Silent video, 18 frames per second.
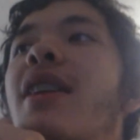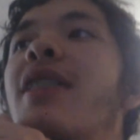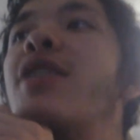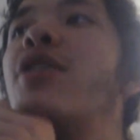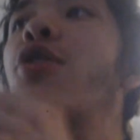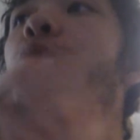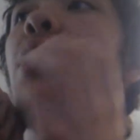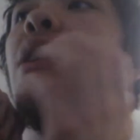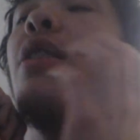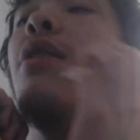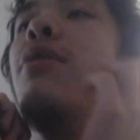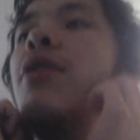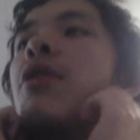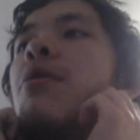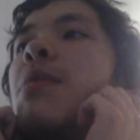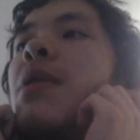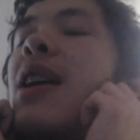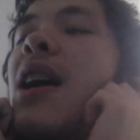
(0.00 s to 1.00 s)
It's
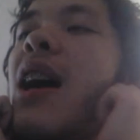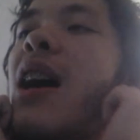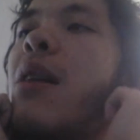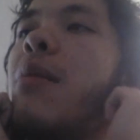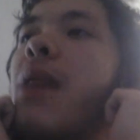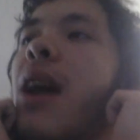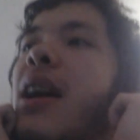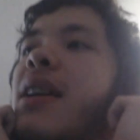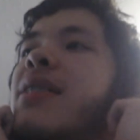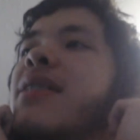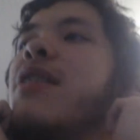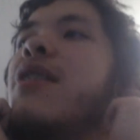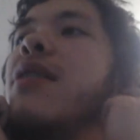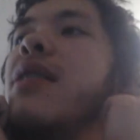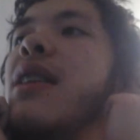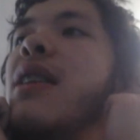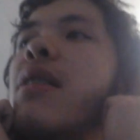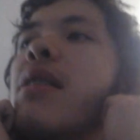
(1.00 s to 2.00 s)
3:02 p.m. I
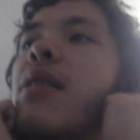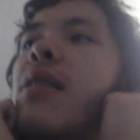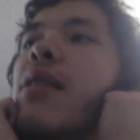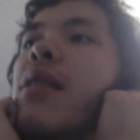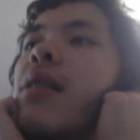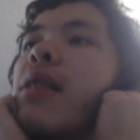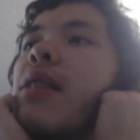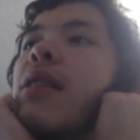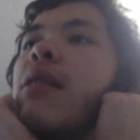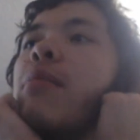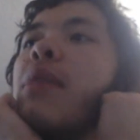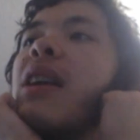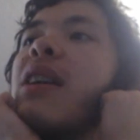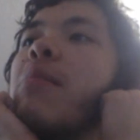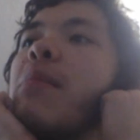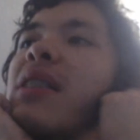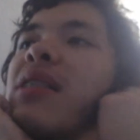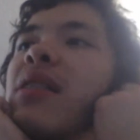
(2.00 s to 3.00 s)
still need to
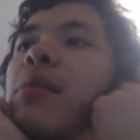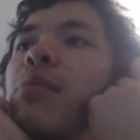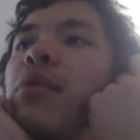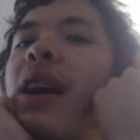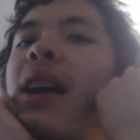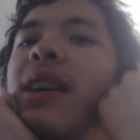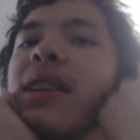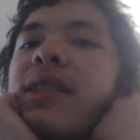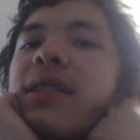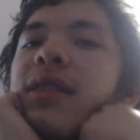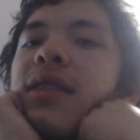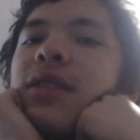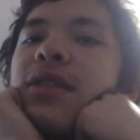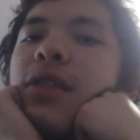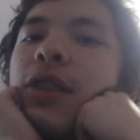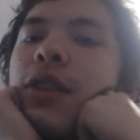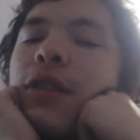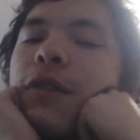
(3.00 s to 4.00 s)
make my surprise
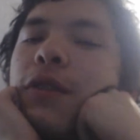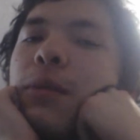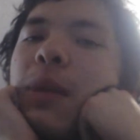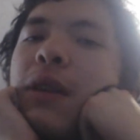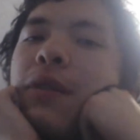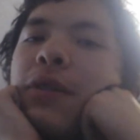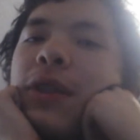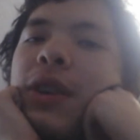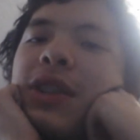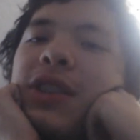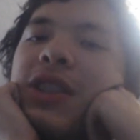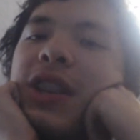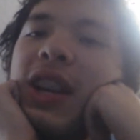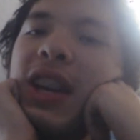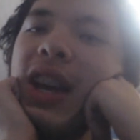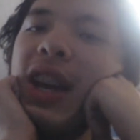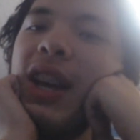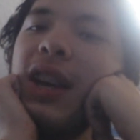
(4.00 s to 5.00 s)
dessert for my friend
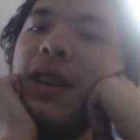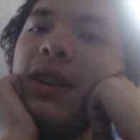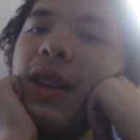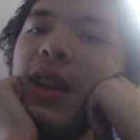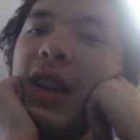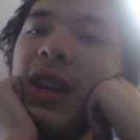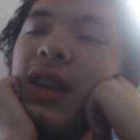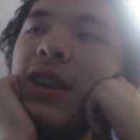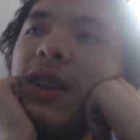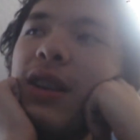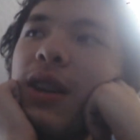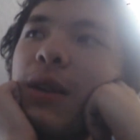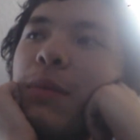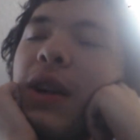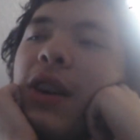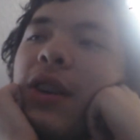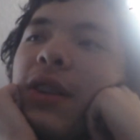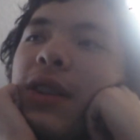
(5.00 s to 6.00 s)
Cheyenne, and
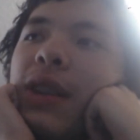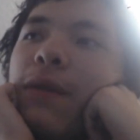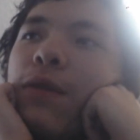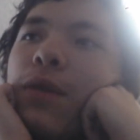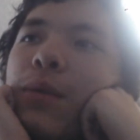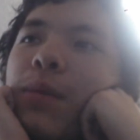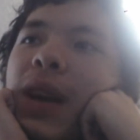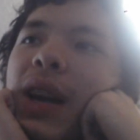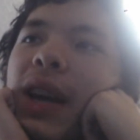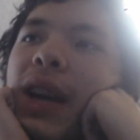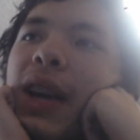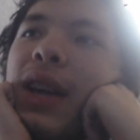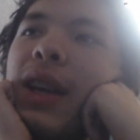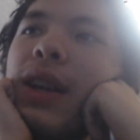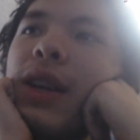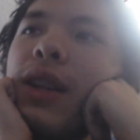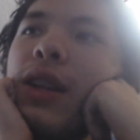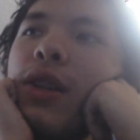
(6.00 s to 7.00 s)
apparently for my
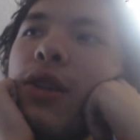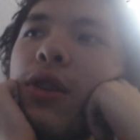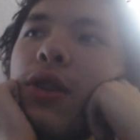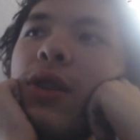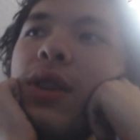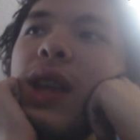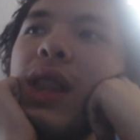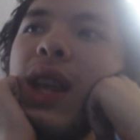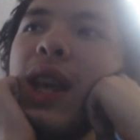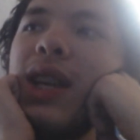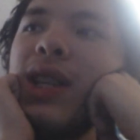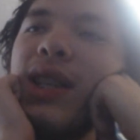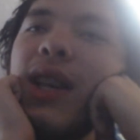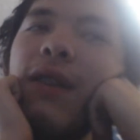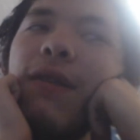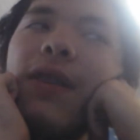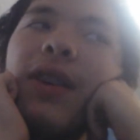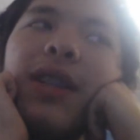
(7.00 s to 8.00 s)
early
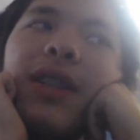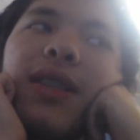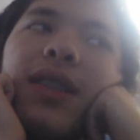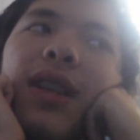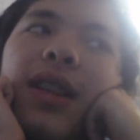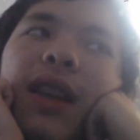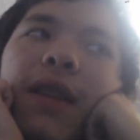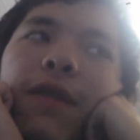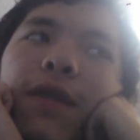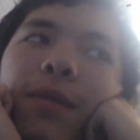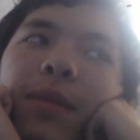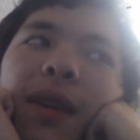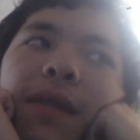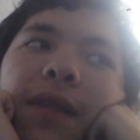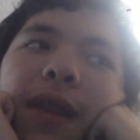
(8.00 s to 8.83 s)
Thanksgiving on Sunday for my